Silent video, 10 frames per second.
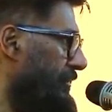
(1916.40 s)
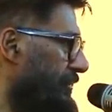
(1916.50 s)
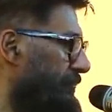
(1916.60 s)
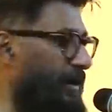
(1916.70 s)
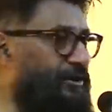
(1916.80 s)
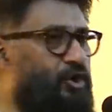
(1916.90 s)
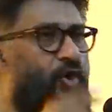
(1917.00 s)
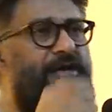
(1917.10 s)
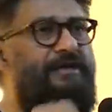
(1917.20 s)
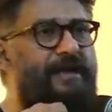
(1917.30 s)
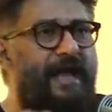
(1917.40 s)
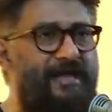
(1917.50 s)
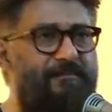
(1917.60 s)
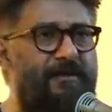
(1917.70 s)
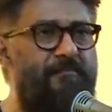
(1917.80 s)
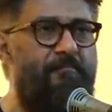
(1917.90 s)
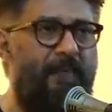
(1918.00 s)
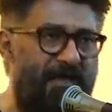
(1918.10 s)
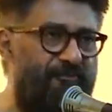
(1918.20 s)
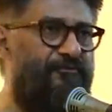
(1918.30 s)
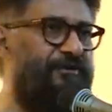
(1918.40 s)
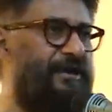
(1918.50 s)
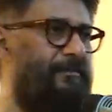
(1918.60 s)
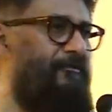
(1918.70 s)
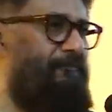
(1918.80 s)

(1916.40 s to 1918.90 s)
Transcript: But don't deny me my freedom of